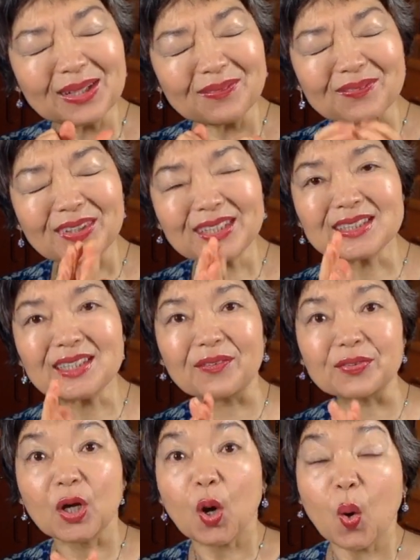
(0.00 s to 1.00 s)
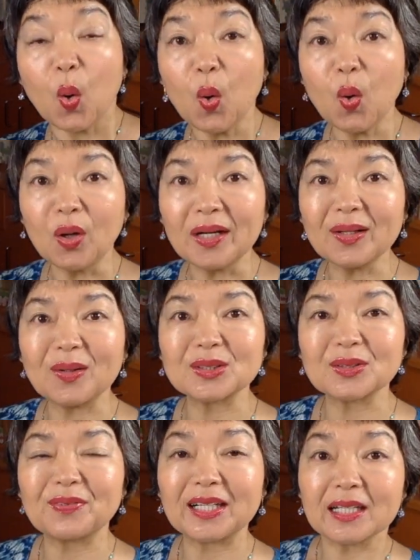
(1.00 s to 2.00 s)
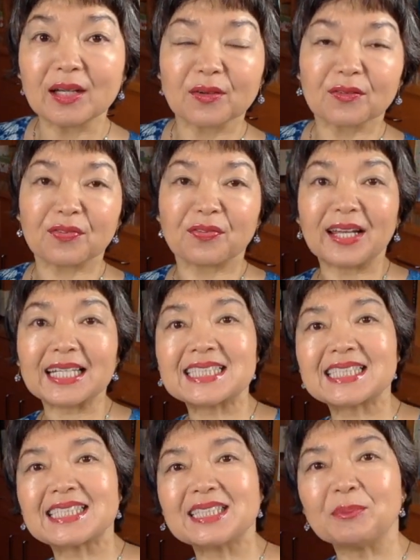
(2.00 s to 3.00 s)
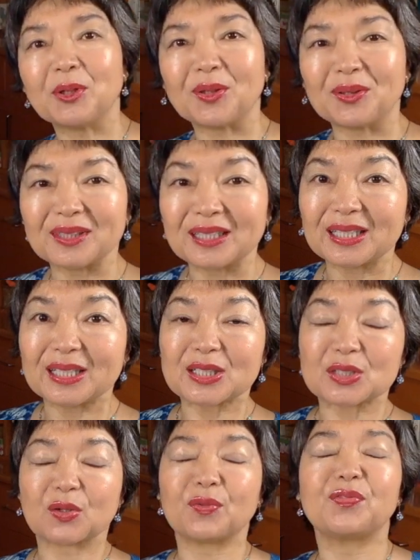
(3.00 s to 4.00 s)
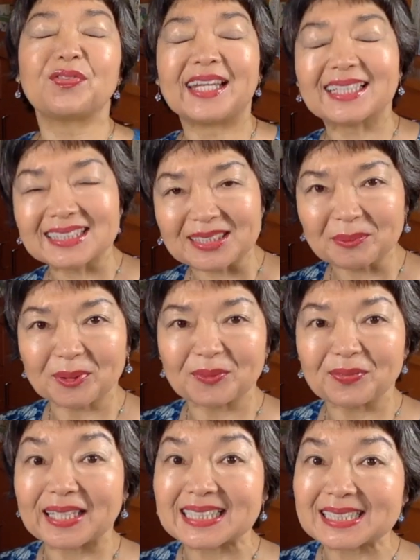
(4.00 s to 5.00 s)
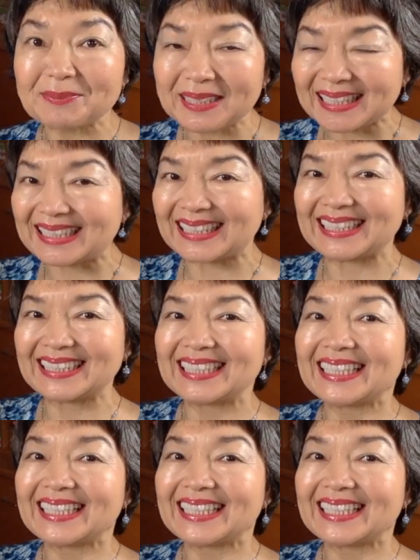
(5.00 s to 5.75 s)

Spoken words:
very soft, or also very flexible. So flexibility.